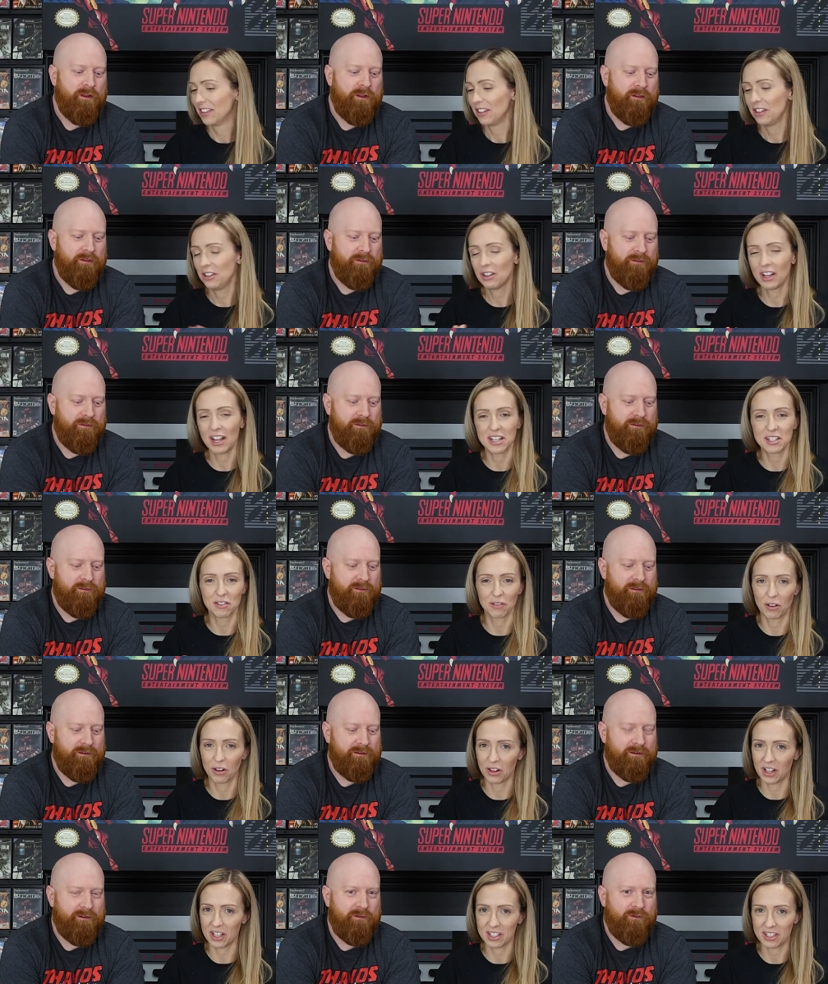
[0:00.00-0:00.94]
Speaker 1: You guys
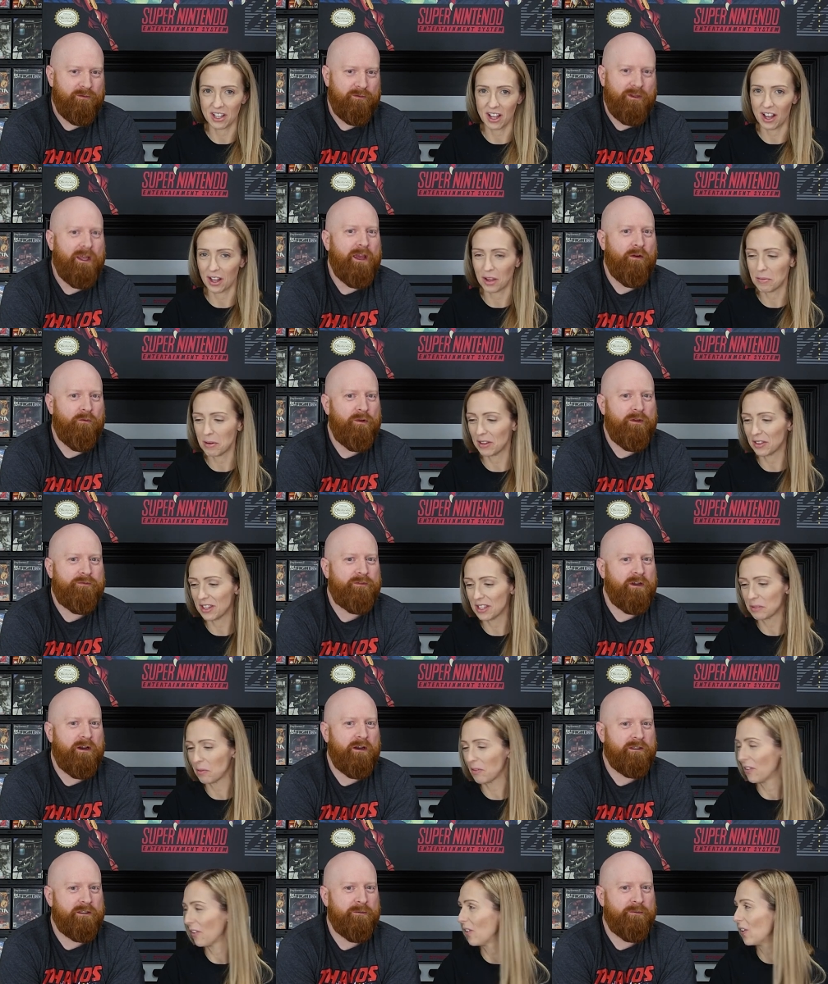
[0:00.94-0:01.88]
have heard us
Speaker 2: talk yeah, about this
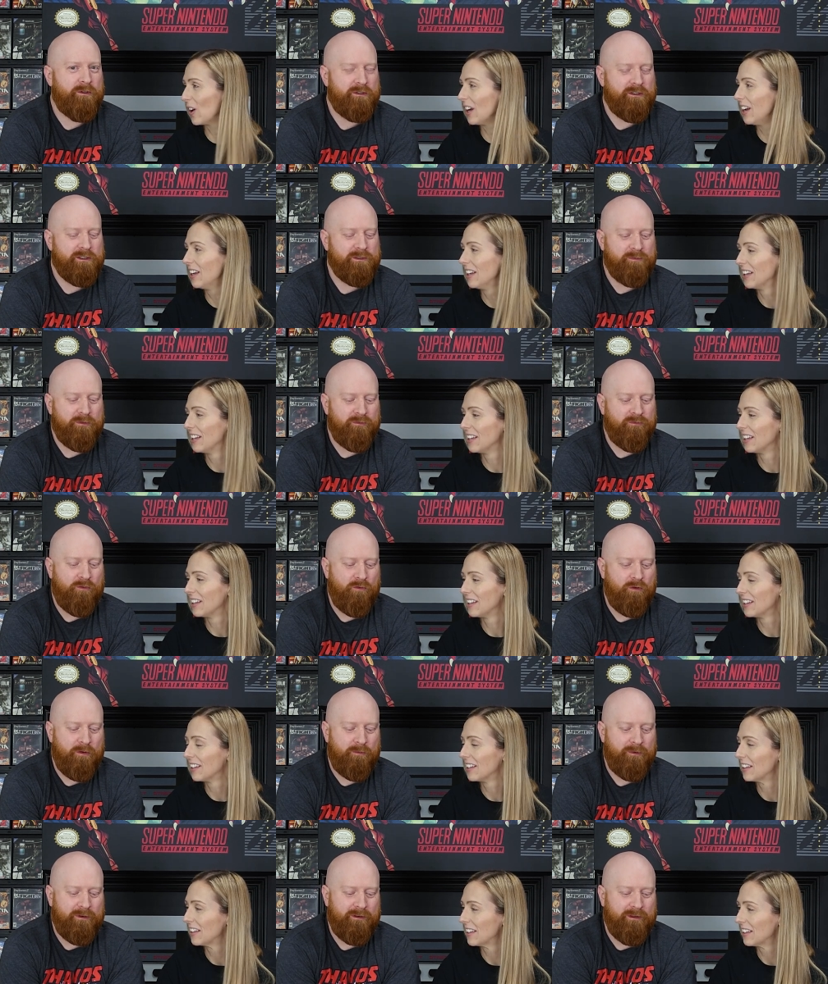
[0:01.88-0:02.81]
before. Yeah, we've talked about this
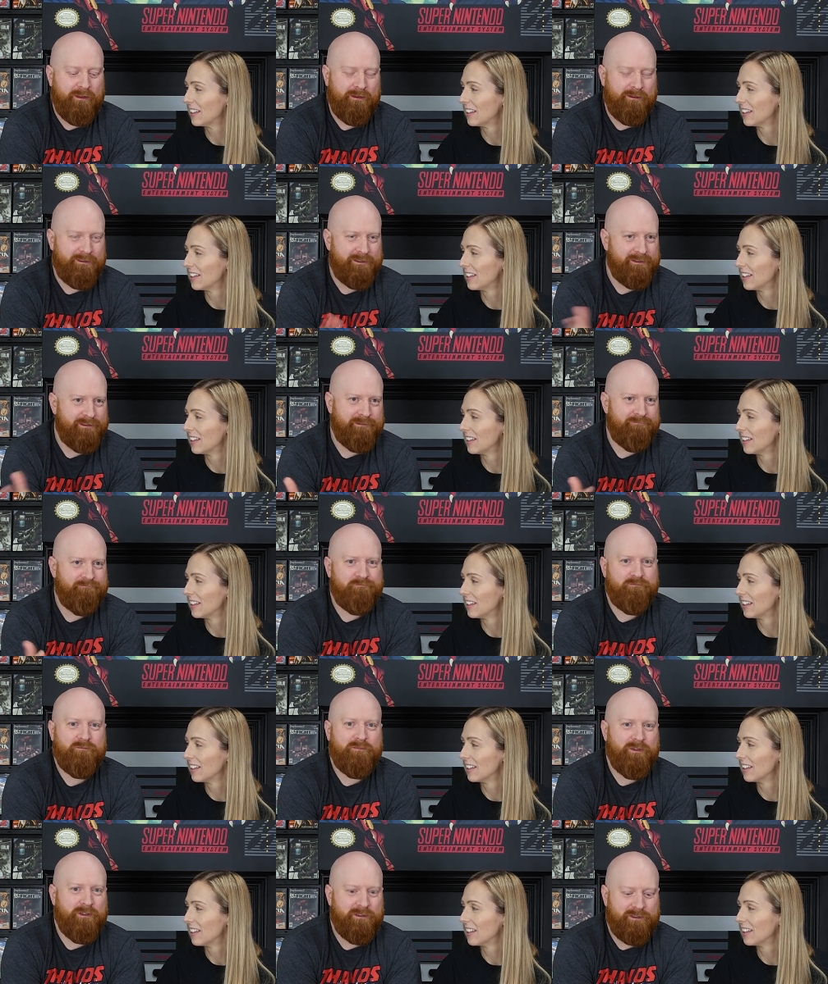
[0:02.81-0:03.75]
before, but it's...
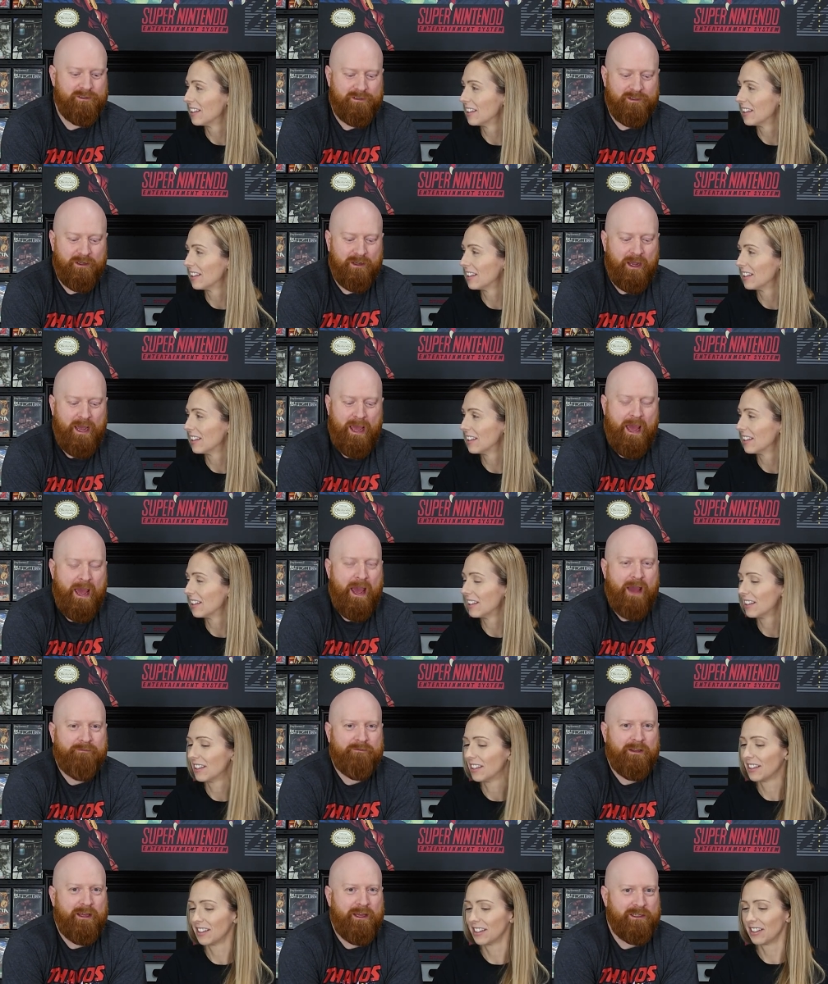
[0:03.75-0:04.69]
It's, I
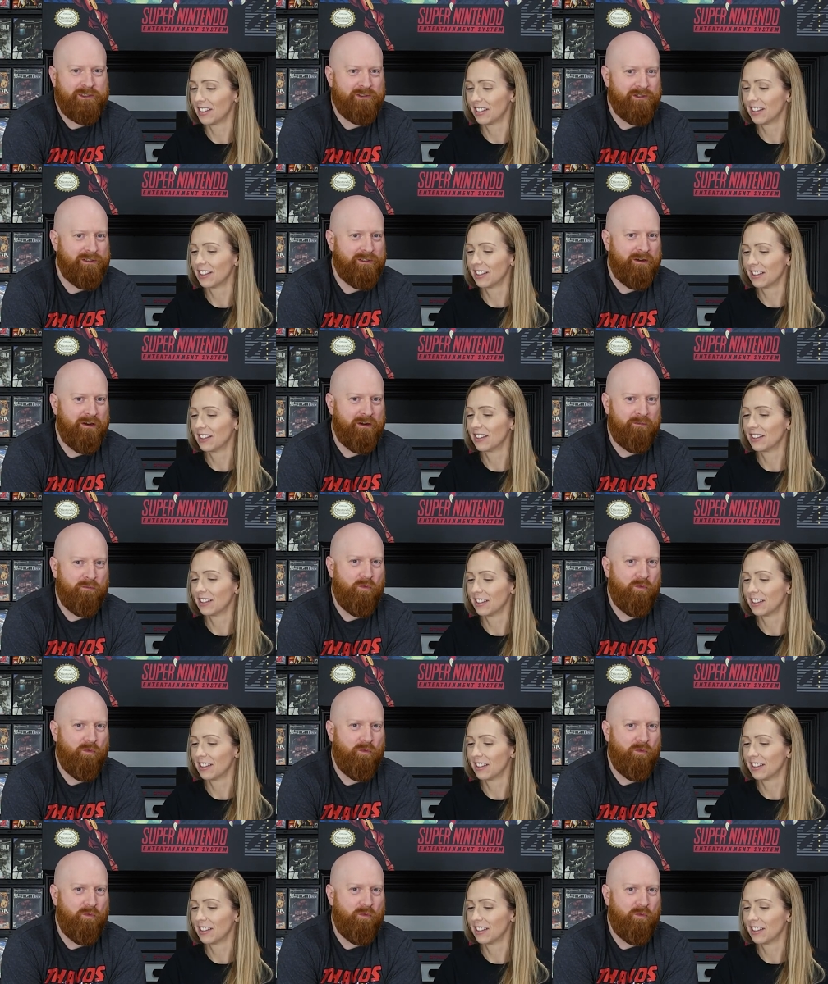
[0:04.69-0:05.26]
have to actually talk